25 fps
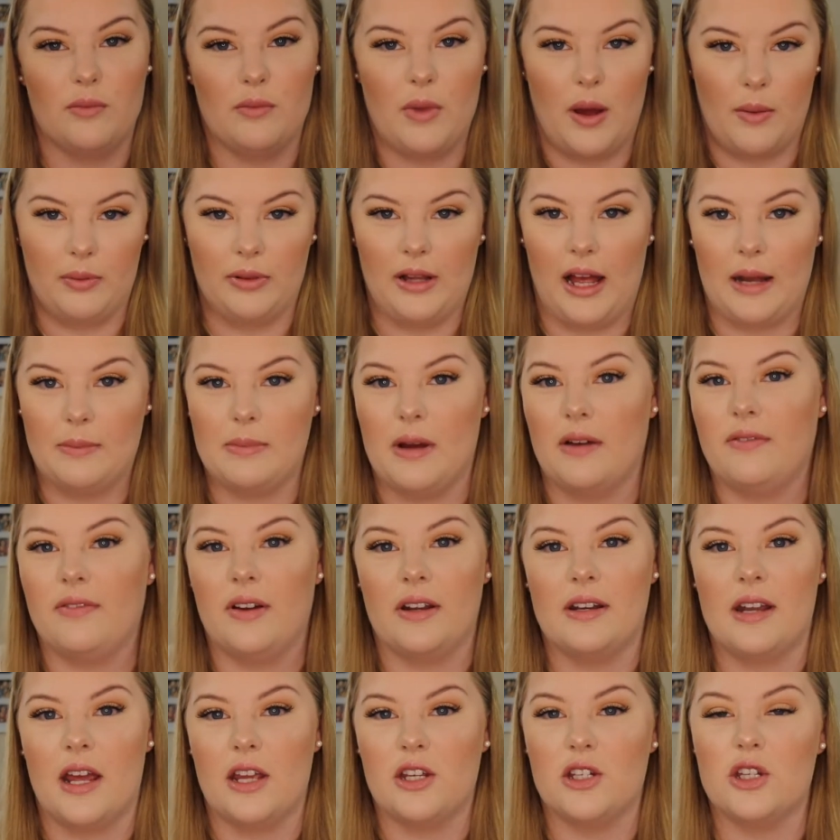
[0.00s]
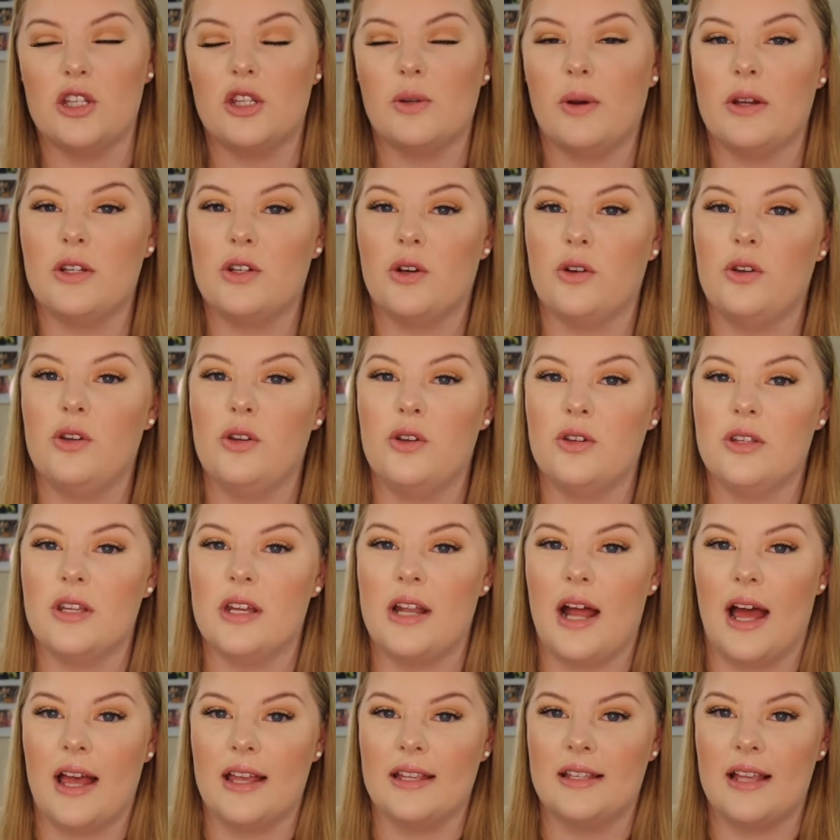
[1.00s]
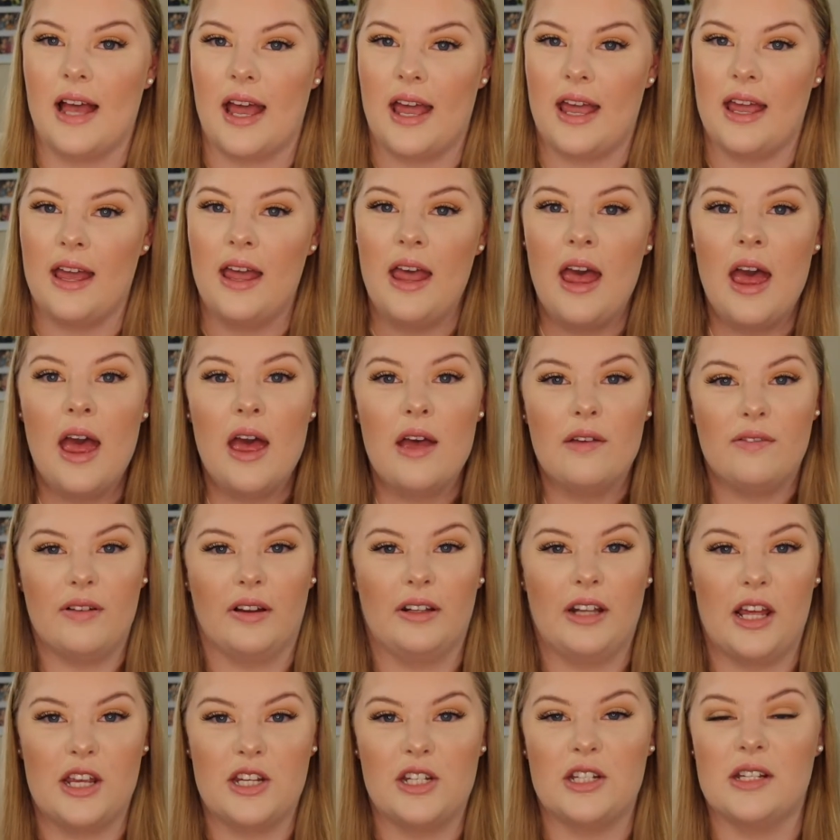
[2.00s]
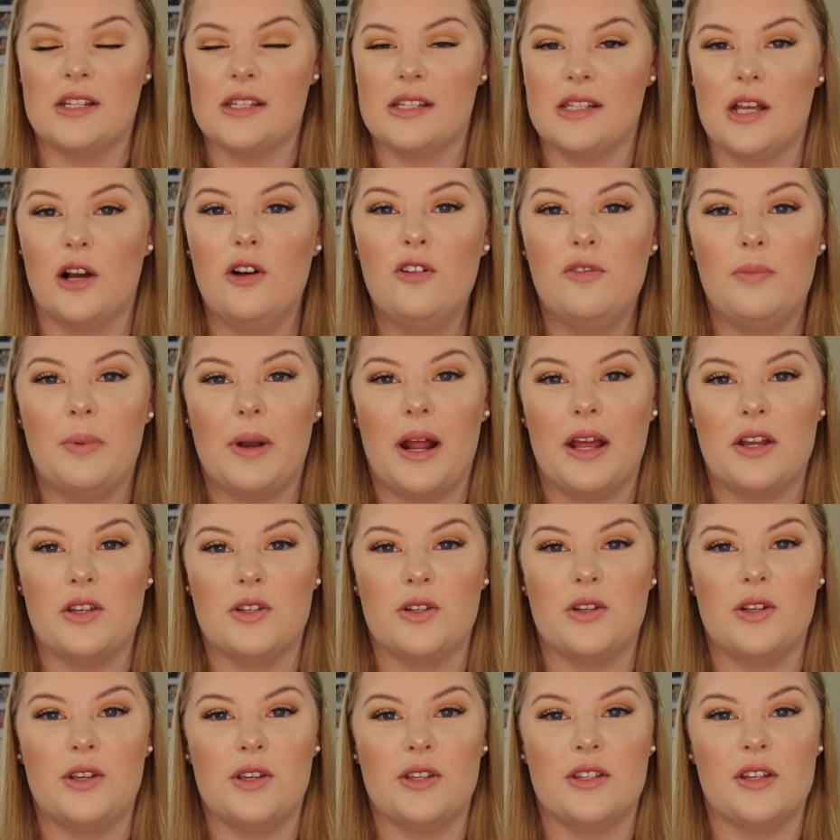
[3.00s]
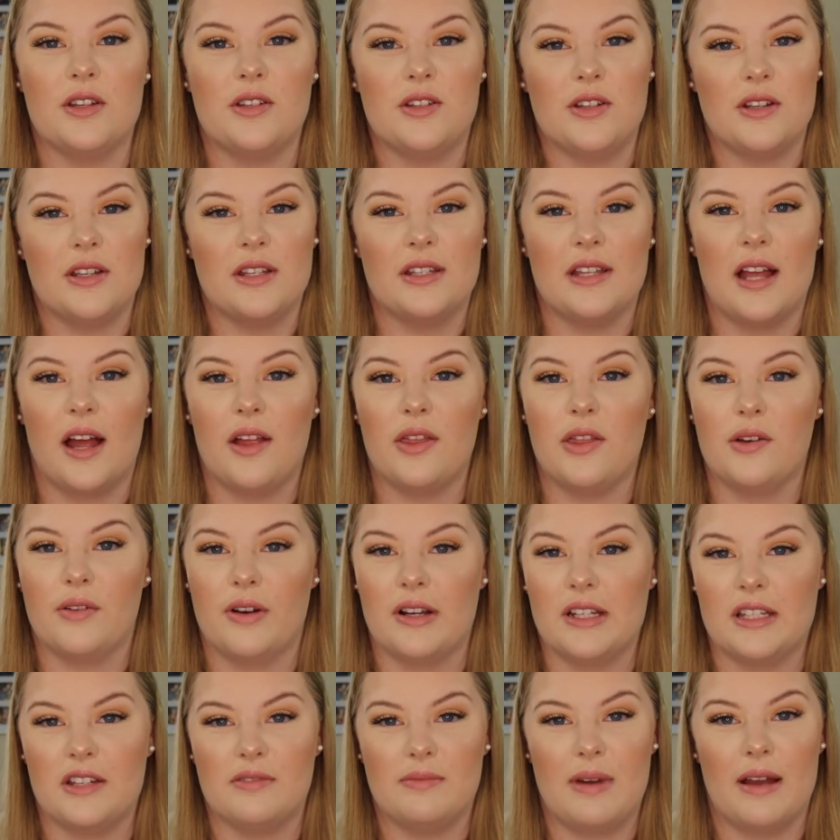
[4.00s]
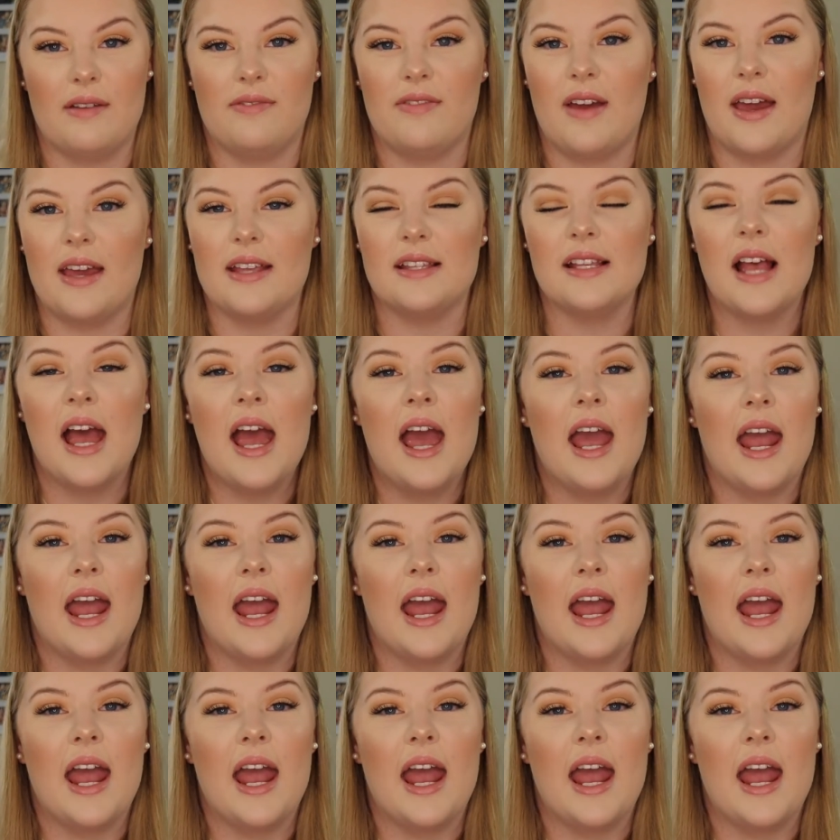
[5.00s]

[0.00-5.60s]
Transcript: applied my foundation, so I don't use it as a foundation itself, but I do use it to set the rest of my face.